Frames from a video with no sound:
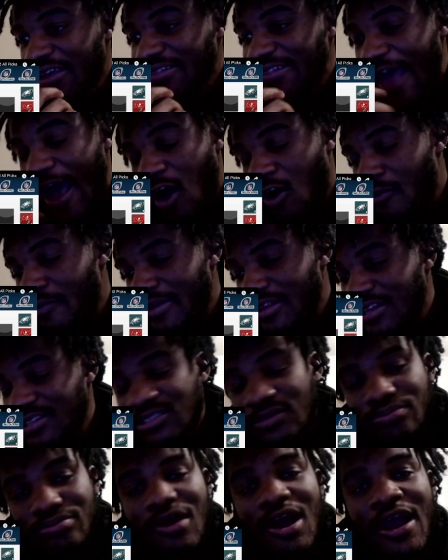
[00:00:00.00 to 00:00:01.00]
that would be the
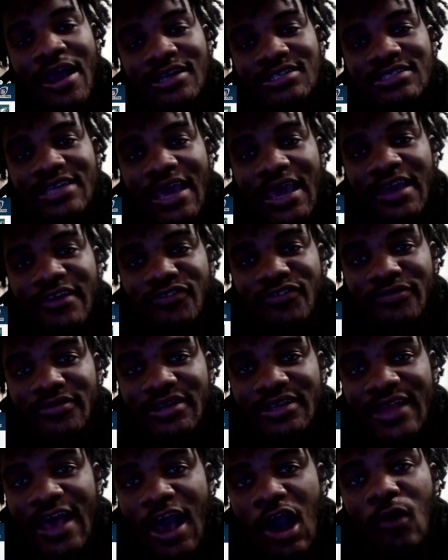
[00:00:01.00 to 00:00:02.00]
surprise game for
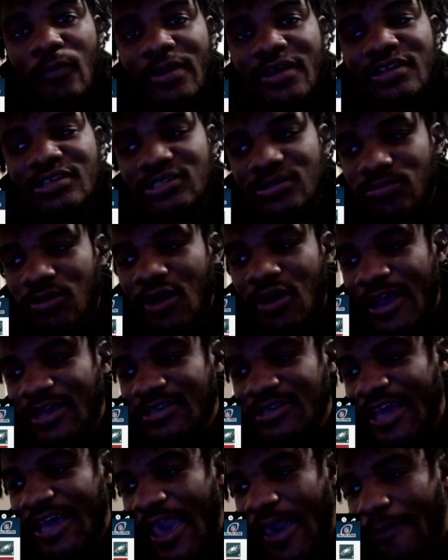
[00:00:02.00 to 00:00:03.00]
me. That would be the surprise
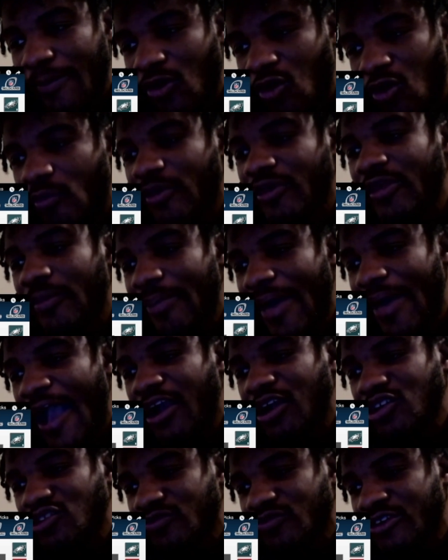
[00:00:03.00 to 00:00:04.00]
game. It would be the
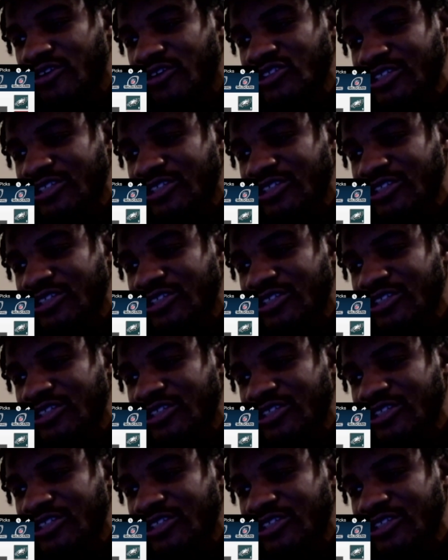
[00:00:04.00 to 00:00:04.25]
Packers versus